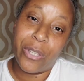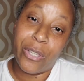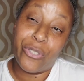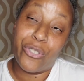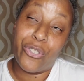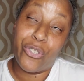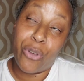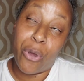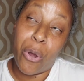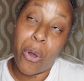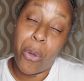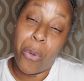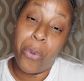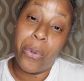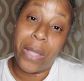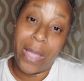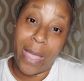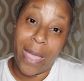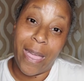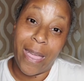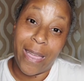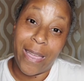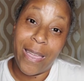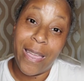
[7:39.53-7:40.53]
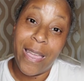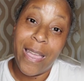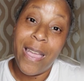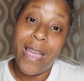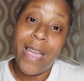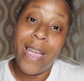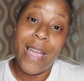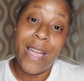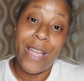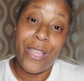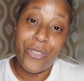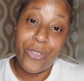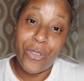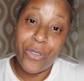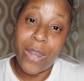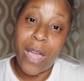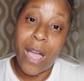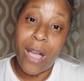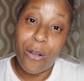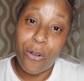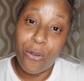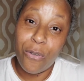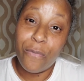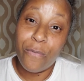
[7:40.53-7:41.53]
you're okay and you're
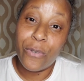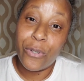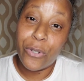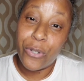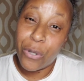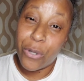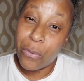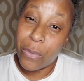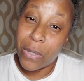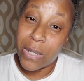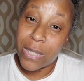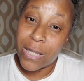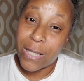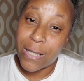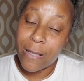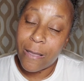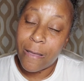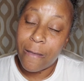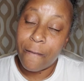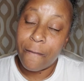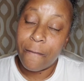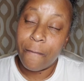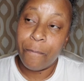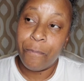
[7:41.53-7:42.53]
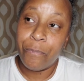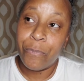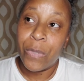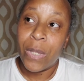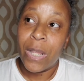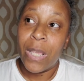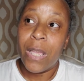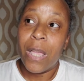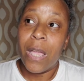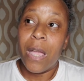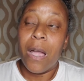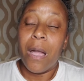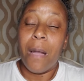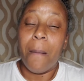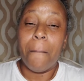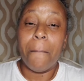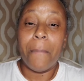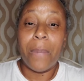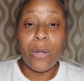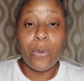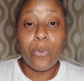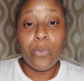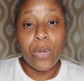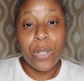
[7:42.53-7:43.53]
not overdoing stuff.
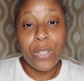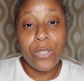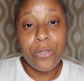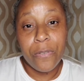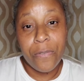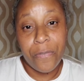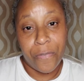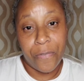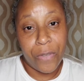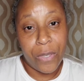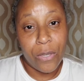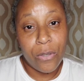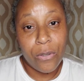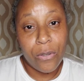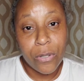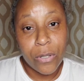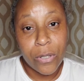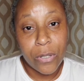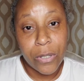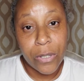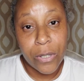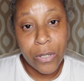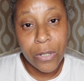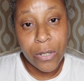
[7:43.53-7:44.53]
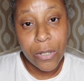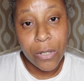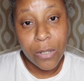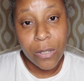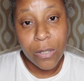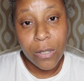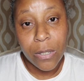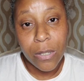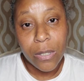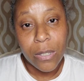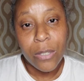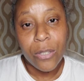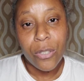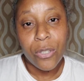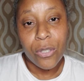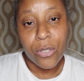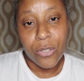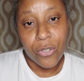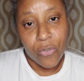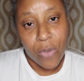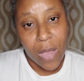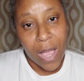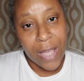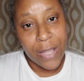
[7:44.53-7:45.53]
But when you feel good,
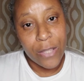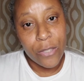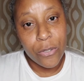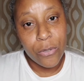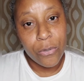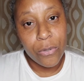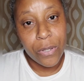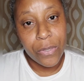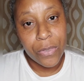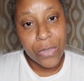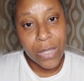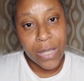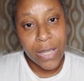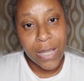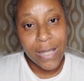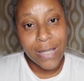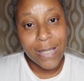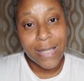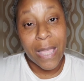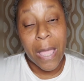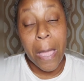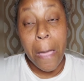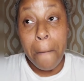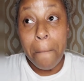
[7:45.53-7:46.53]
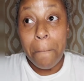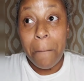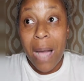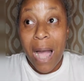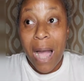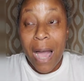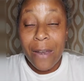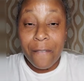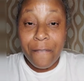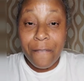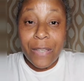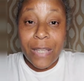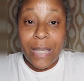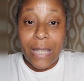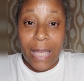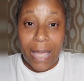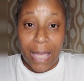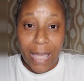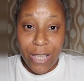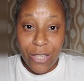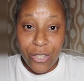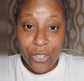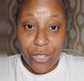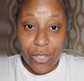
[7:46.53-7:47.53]
try and do the things and
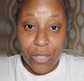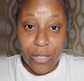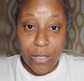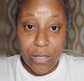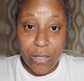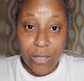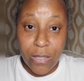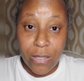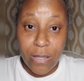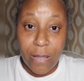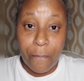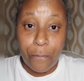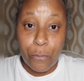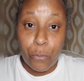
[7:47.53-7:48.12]
modifications